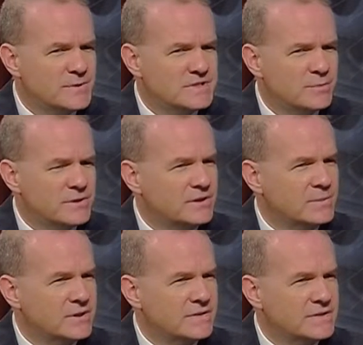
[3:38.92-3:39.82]
bit similar to
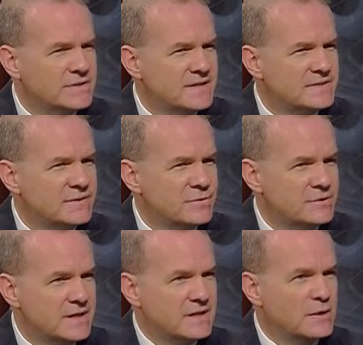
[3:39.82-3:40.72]
Limerick in the sense that
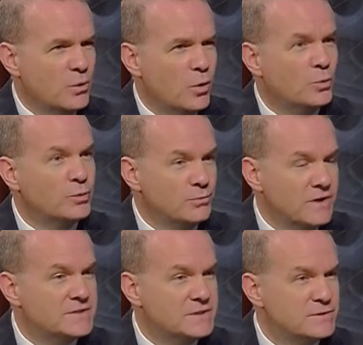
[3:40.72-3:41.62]
there's old
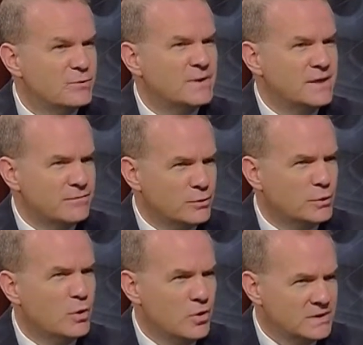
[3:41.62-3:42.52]
residents who have been there for a
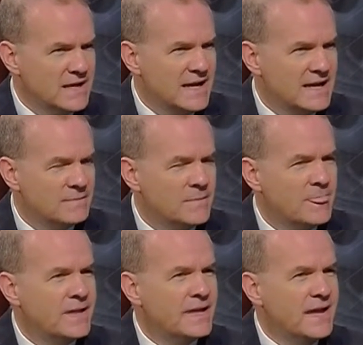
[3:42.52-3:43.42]
long time,
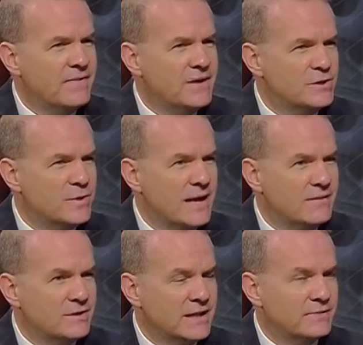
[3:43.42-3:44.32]
and then you
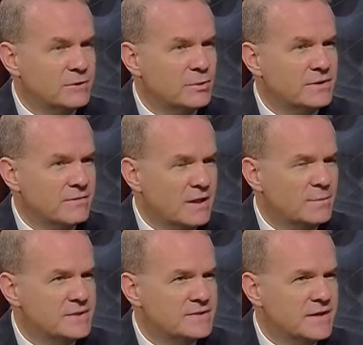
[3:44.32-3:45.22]
have a lot of newer
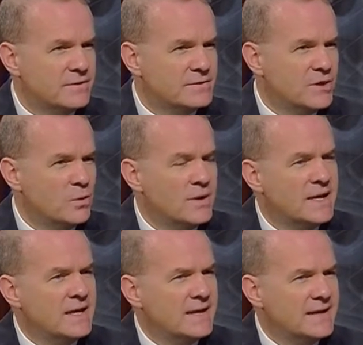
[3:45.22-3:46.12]
developments there. So
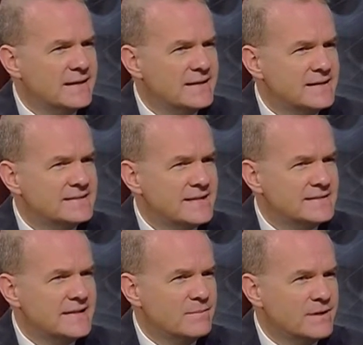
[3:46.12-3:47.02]
it's that
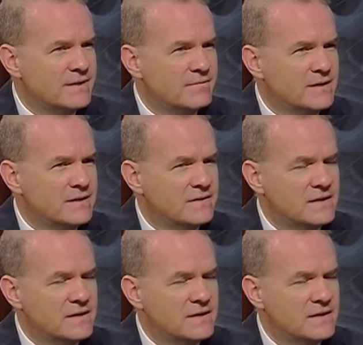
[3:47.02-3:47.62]
same thing of the